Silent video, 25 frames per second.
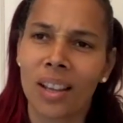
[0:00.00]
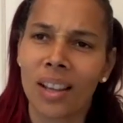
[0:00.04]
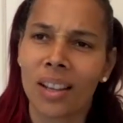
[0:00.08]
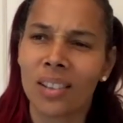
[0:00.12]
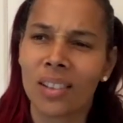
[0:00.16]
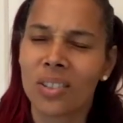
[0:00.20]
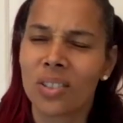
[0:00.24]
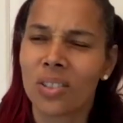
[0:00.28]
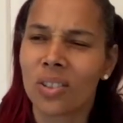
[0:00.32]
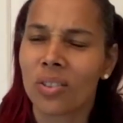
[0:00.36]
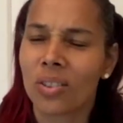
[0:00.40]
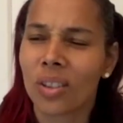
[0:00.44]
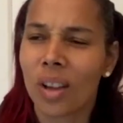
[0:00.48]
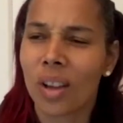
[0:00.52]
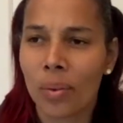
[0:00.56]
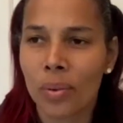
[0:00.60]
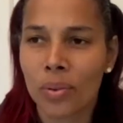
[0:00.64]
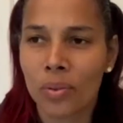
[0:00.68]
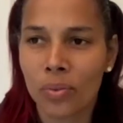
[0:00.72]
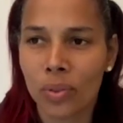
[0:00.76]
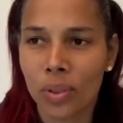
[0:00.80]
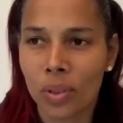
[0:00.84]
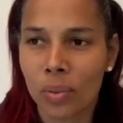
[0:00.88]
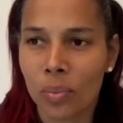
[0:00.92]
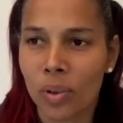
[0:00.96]
And so that
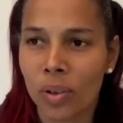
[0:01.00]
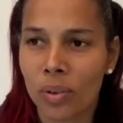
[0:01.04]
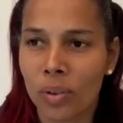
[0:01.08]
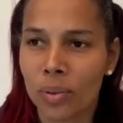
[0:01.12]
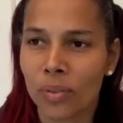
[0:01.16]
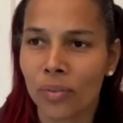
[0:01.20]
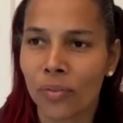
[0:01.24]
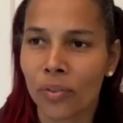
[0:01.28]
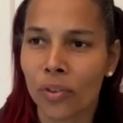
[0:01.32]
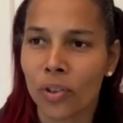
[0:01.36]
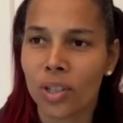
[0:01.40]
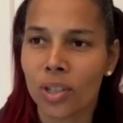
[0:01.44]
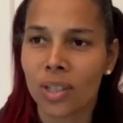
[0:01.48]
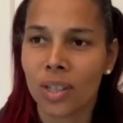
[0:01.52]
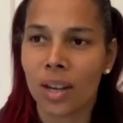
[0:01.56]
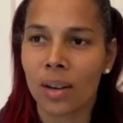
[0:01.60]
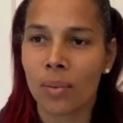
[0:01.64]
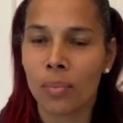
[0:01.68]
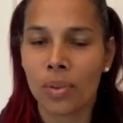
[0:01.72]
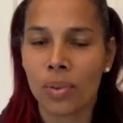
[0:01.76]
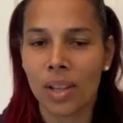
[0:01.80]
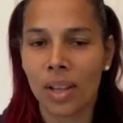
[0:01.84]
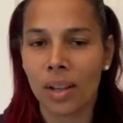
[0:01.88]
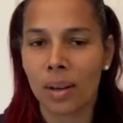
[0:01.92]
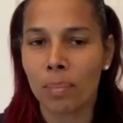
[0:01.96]
was really weird. It was the first time
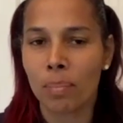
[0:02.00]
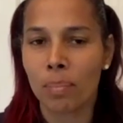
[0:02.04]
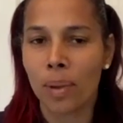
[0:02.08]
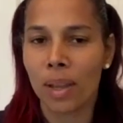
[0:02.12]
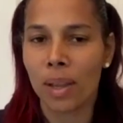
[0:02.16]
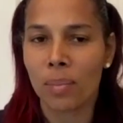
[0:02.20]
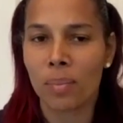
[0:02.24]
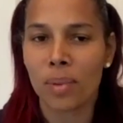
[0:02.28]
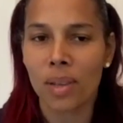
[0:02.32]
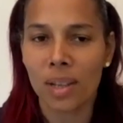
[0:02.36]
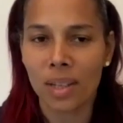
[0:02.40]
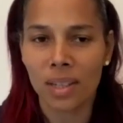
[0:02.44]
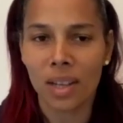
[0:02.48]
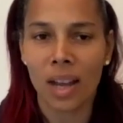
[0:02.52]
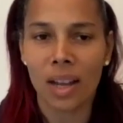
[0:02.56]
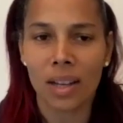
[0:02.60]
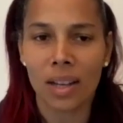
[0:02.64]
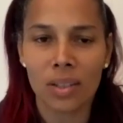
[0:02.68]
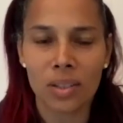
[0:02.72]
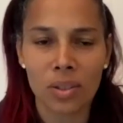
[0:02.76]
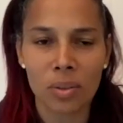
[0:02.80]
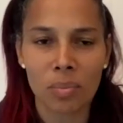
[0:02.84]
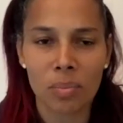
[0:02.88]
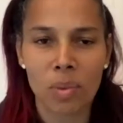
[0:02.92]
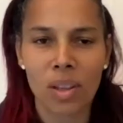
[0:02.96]
without a baby
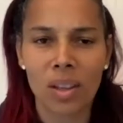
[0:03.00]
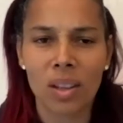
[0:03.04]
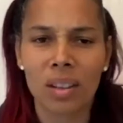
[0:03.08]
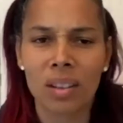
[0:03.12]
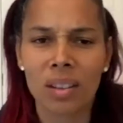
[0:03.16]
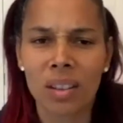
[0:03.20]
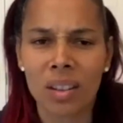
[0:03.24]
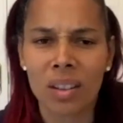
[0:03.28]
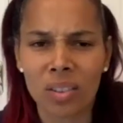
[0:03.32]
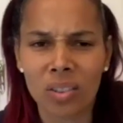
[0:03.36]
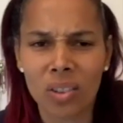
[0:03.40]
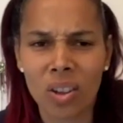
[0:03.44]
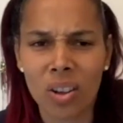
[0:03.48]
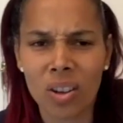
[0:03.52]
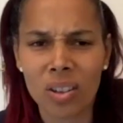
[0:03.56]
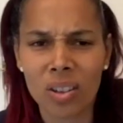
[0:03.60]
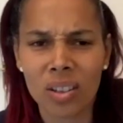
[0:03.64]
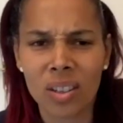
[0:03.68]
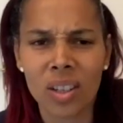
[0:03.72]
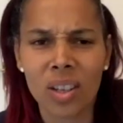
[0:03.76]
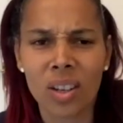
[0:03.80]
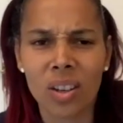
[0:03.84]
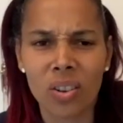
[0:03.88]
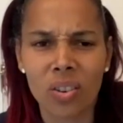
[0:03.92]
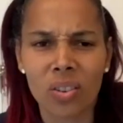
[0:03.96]
attached to me in a long
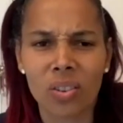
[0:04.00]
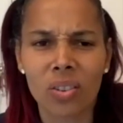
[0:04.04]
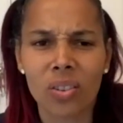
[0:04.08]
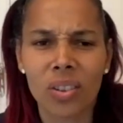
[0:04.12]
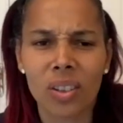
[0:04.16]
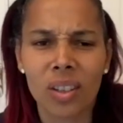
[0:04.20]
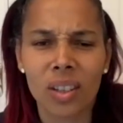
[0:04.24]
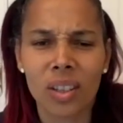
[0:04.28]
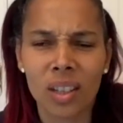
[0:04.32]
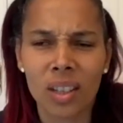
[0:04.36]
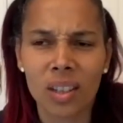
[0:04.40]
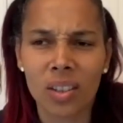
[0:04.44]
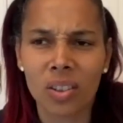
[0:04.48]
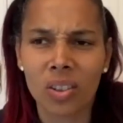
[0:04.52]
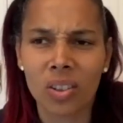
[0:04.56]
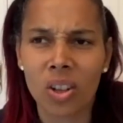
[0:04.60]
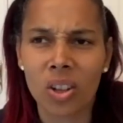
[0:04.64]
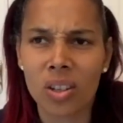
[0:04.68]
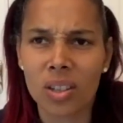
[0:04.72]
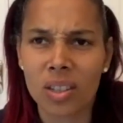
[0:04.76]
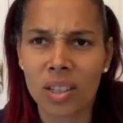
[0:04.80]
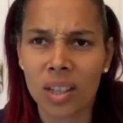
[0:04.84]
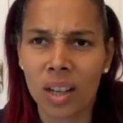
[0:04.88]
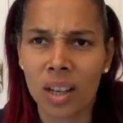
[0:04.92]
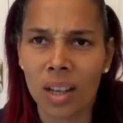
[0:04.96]

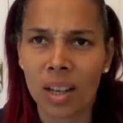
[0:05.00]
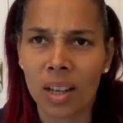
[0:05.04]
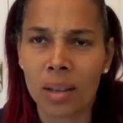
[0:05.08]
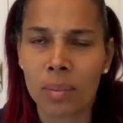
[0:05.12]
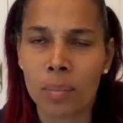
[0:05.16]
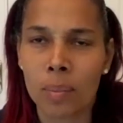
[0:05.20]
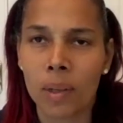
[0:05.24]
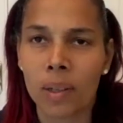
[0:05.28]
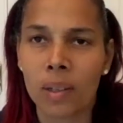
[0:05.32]
time.